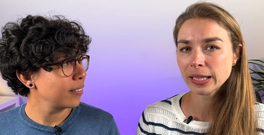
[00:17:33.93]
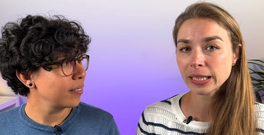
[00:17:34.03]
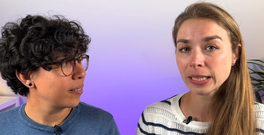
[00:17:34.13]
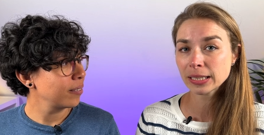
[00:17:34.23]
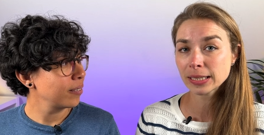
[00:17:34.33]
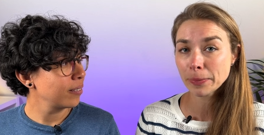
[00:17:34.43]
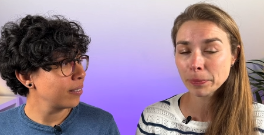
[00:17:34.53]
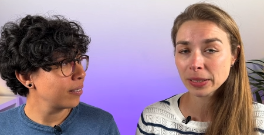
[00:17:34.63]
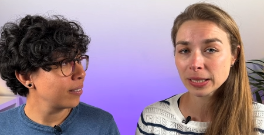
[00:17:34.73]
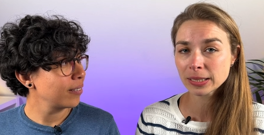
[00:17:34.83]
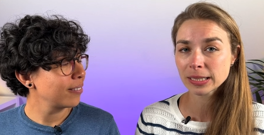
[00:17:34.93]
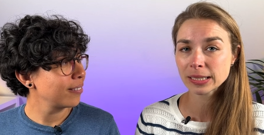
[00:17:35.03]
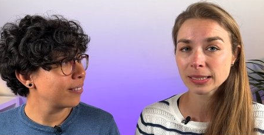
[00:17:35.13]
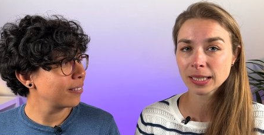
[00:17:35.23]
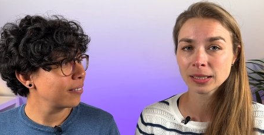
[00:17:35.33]
Speaker 1: the template
Speaker 2: is
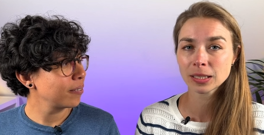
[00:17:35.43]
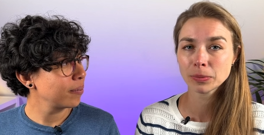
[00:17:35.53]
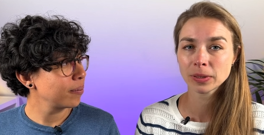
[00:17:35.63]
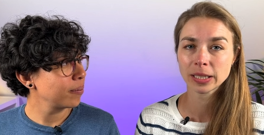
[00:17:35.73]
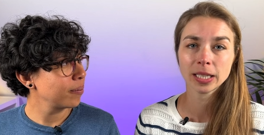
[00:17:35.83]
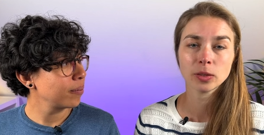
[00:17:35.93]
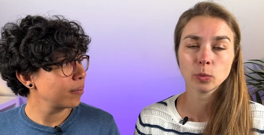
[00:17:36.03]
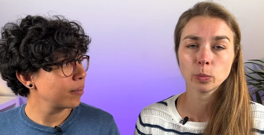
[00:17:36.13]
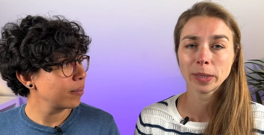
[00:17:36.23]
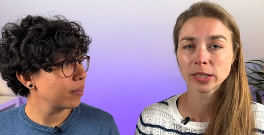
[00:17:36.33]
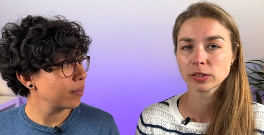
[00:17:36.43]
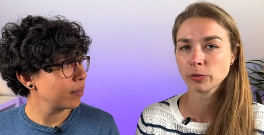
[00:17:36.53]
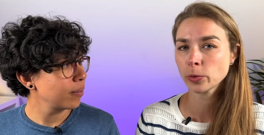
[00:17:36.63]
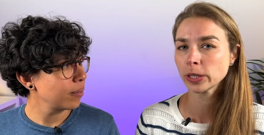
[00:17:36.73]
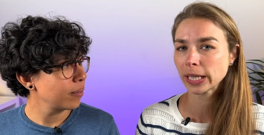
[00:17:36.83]
editable in Microsoft
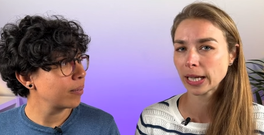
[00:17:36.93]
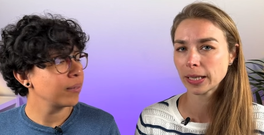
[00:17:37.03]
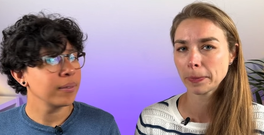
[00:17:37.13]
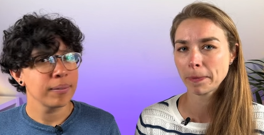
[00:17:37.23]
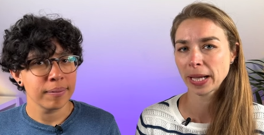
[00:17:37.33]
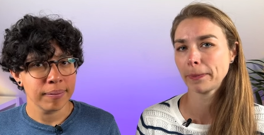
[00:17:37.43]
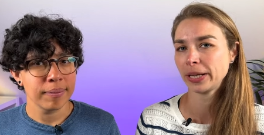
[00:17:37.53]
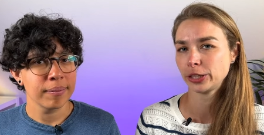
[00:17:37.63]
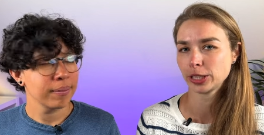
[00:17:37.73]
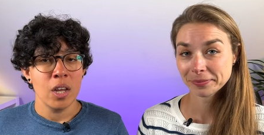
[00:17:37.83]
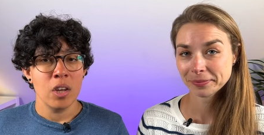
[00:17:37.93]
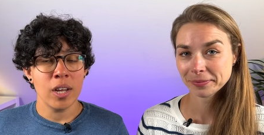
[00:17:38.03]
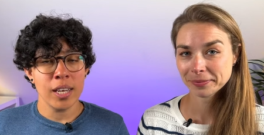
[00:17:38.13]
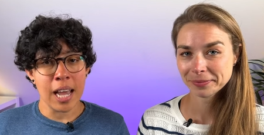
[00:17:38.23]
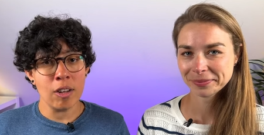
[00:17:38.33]
Word and Mac Pages. You can
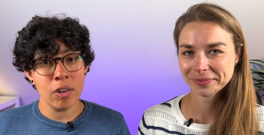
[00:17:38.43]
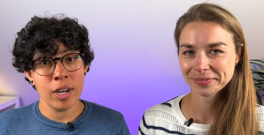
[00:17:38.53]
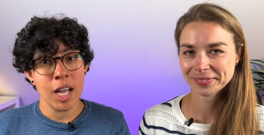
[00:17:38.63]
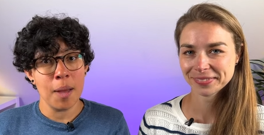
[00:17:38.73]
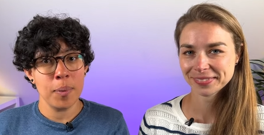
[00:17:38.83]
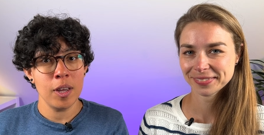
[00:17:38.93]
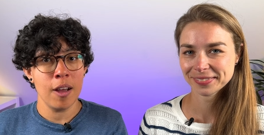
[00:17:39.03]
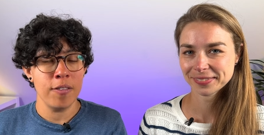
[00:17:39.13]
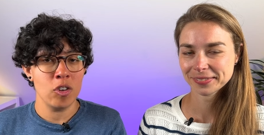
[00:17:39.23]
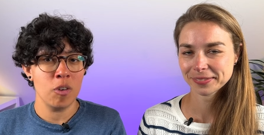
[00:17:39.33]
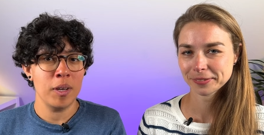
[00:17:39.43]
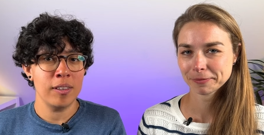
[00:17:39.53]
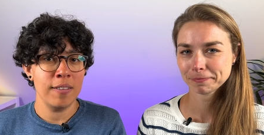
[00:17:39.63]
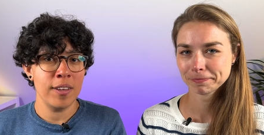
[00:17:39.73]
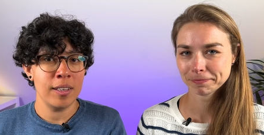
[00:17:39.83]
download a copy of the German
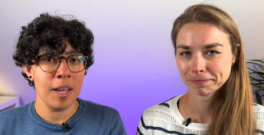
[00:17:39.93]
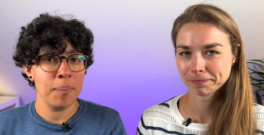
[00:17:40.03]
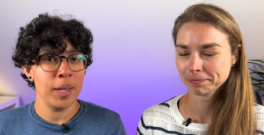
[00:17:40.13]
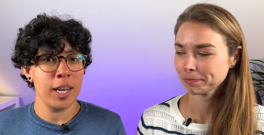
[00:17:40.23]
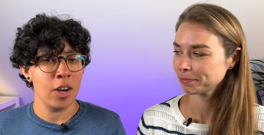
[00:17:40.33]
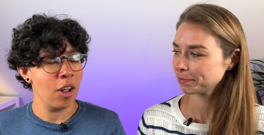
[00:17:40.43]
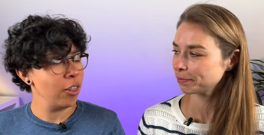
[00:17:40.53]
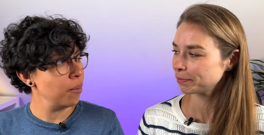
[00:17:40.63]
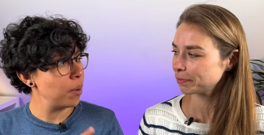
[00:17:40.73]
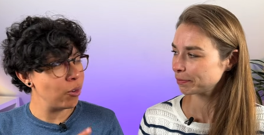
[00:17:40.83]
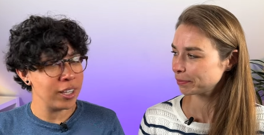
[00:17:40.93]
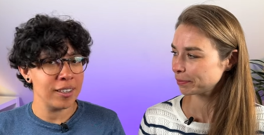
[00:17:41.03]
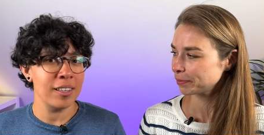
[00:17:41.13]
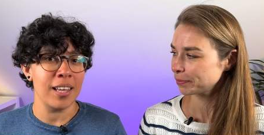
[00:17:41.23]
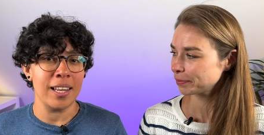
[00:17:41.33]
CV template and all the
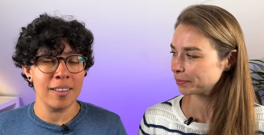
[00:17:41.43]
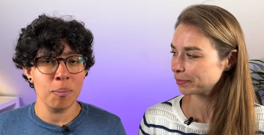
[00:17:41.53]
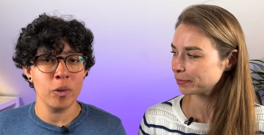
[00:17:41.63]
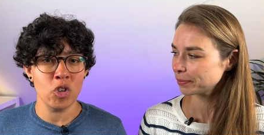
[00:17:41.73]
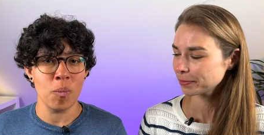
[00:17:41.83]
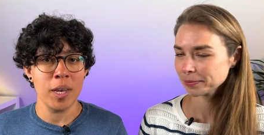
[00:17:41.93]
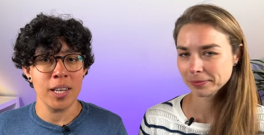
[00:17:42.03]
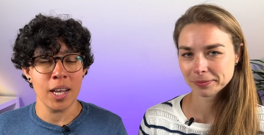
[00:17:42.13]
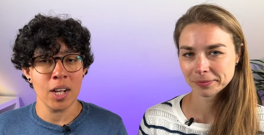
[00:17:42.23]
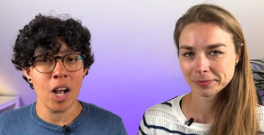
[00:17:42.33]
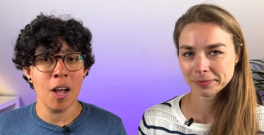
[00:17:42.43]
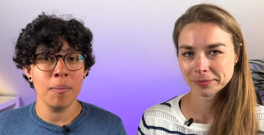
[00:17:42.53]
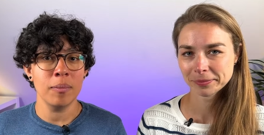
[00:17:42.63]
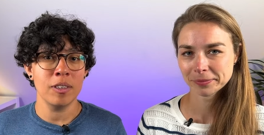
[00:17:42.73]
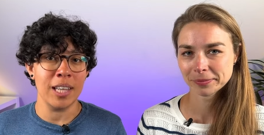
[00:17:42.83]
bonuses at simplegermany.com
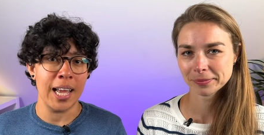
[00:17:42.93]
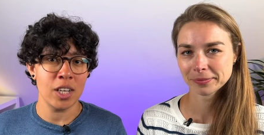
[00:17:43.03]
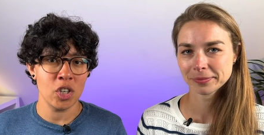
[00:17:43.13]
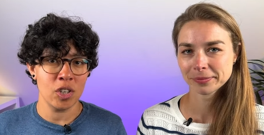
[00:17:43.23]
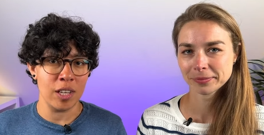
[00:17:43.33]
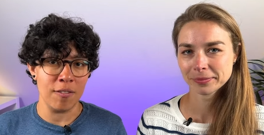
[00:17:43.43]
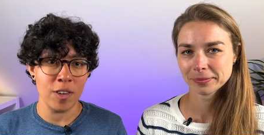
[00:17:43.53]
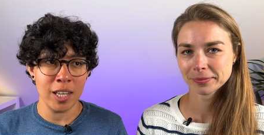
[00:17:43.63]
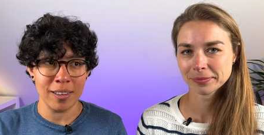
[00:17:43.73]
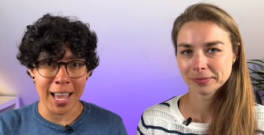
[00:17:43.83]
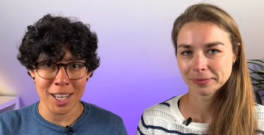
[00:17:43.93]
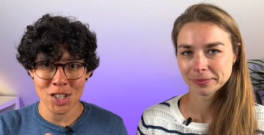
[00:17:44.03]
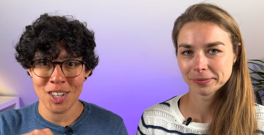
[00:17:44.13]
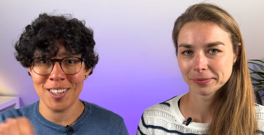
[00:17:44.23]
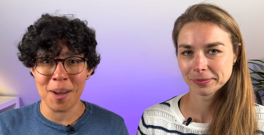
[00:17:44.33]
slash
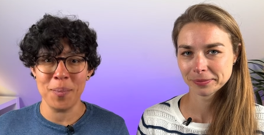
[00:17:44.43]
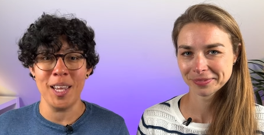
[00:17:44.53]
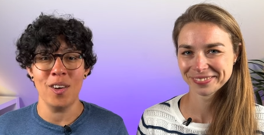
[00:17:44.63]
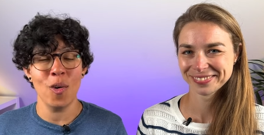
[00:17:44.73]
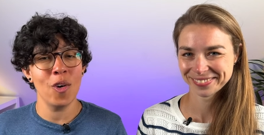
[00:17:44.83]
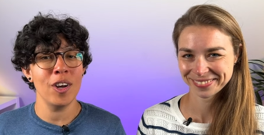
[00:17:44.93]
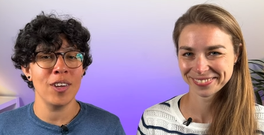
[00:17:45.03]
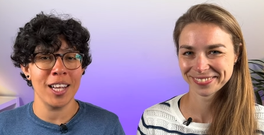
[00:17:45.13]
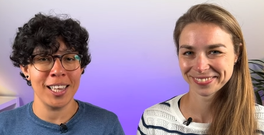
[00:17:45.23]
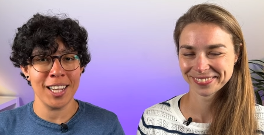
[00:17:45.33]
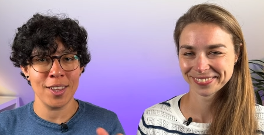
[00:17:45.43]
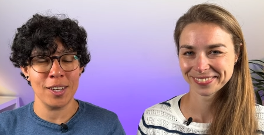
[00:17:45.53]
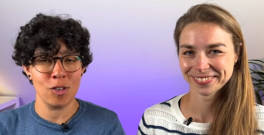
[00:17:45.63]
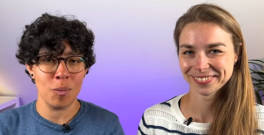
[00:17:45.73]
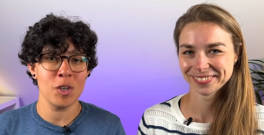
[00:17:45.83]
CV-template, or you can click in the
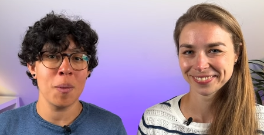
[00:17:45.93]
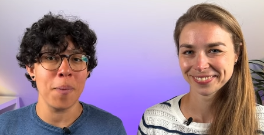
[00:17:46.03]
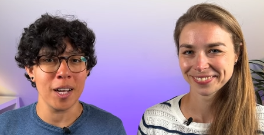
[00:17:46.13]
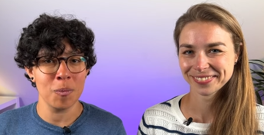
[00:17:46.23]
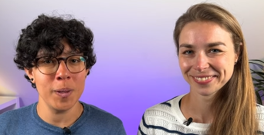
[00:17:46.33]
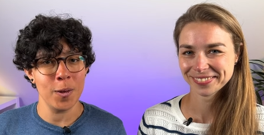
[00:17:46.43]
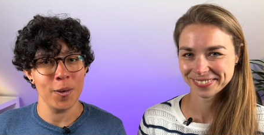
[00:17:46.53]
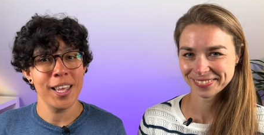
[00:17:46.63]
description box below.